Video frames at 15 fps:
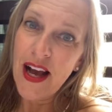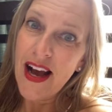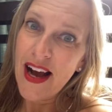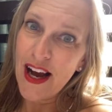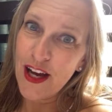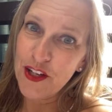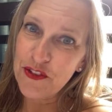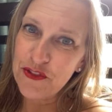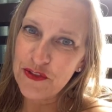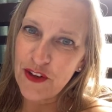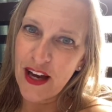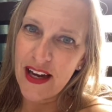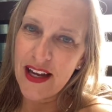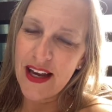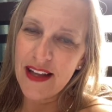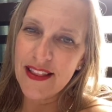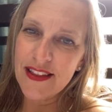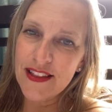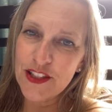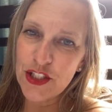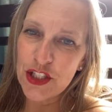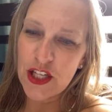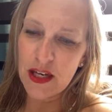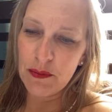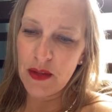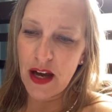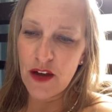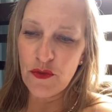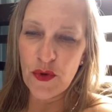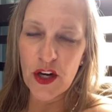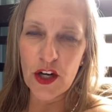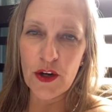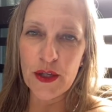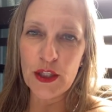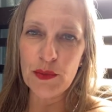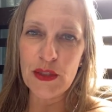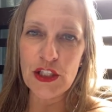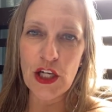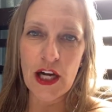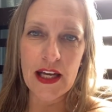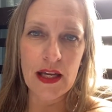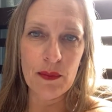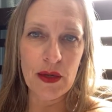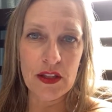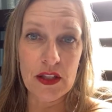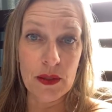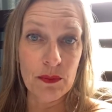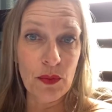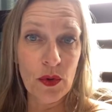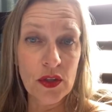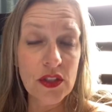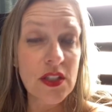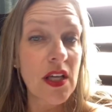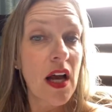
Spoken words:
On Friday at the Lunchtime Live, we are going to be talking about the importance